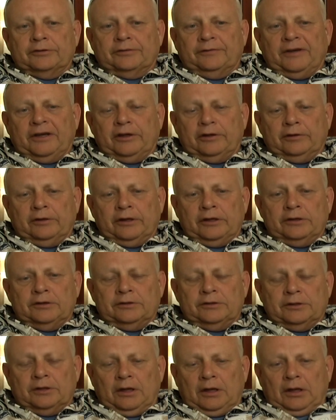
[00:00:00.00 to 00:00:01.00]
of
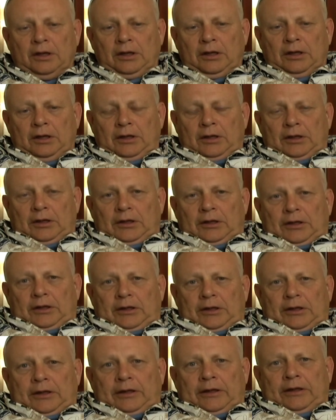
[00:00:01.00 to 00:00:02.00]
hearings,
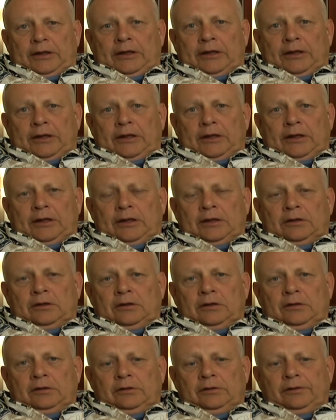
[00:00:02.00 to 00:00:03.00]

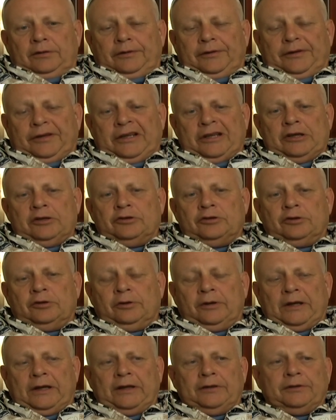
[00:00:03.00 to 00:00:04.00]
and the
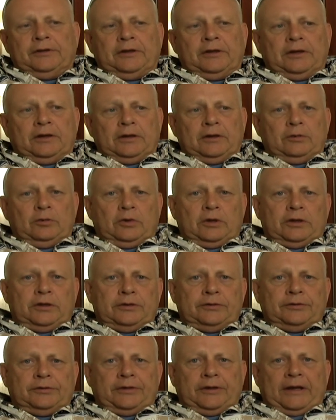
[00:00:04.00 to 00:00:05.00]
issue out there
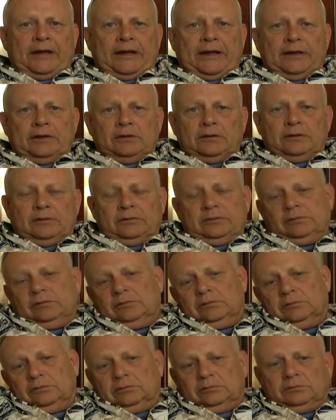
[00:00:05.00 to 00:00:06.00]
was that
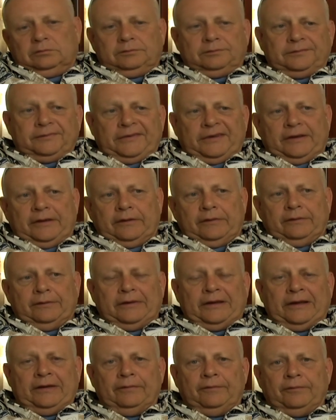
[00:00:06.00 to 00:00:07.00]

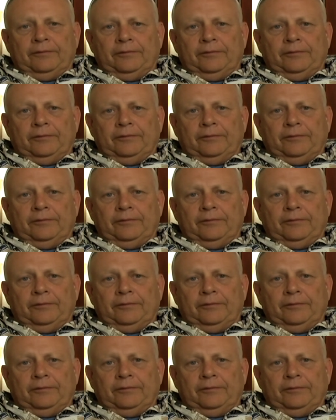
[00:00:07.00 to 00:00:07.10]
if,